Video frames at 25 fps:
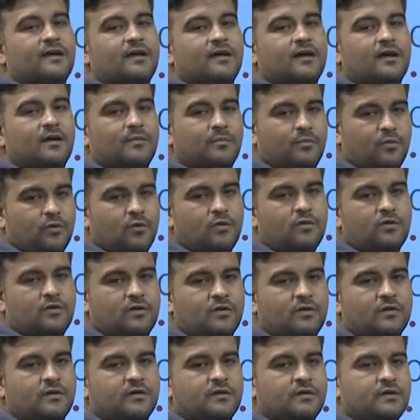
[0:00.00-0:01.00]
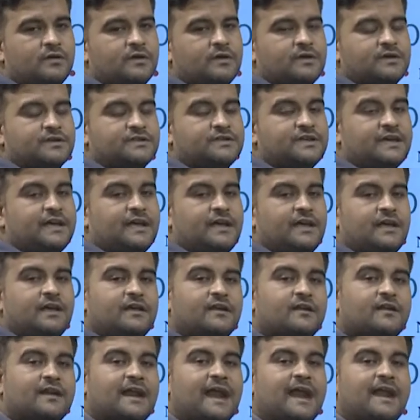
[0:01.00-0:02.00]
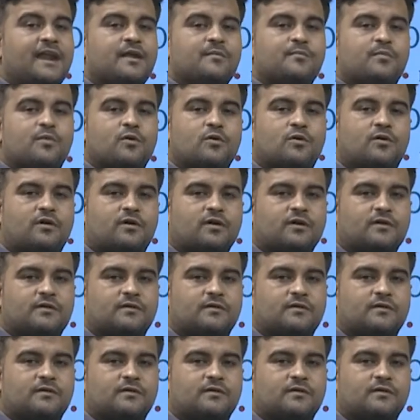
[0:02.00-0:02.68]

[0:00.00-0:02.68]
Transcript: a book, she read a book.